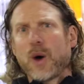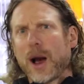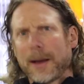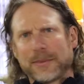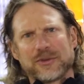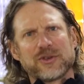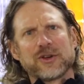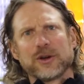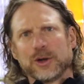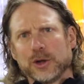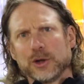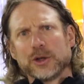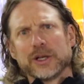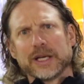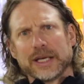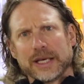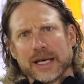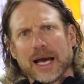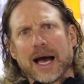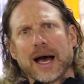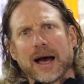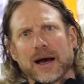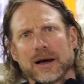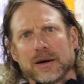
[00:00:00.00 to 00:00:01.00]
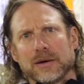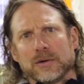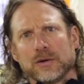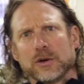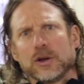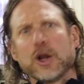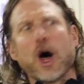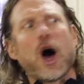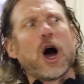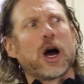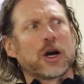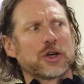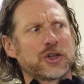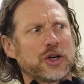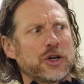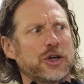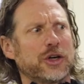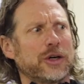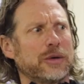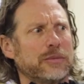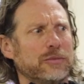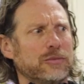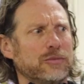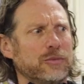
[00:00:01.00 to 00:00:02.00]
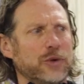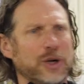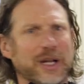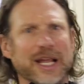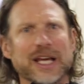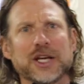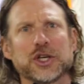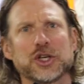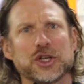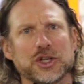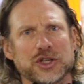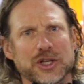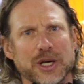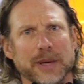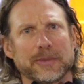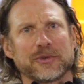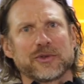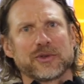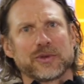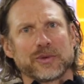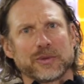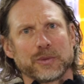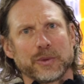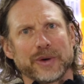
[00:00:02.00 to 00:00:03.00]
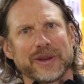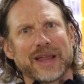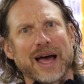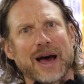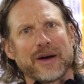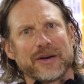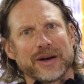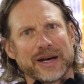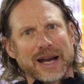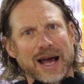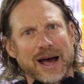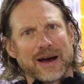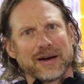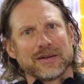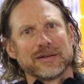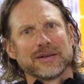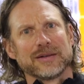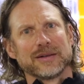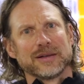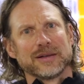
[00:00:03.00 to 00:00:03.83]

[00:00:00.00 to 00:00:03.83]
Oh, absolutely, yeah. Long-term relationships, without a doubt.